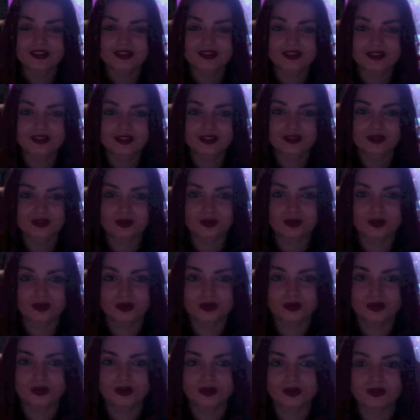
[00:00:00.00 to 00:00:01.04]
so
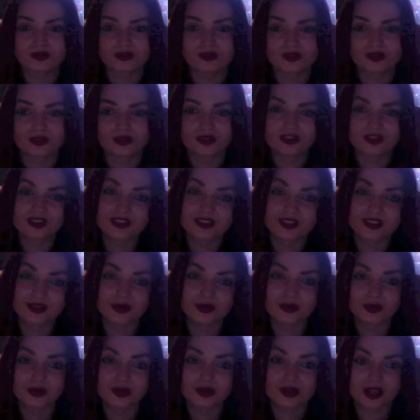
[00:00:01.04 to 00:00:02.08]
it
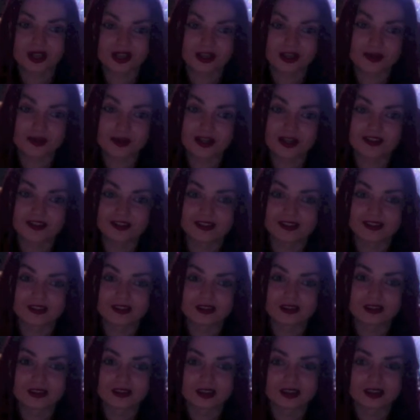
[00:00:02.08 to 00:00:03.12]
like appealed
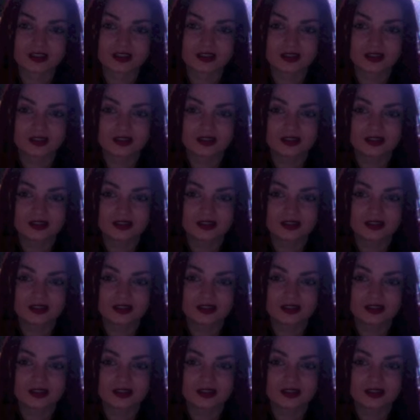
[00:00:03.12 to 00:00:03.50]
to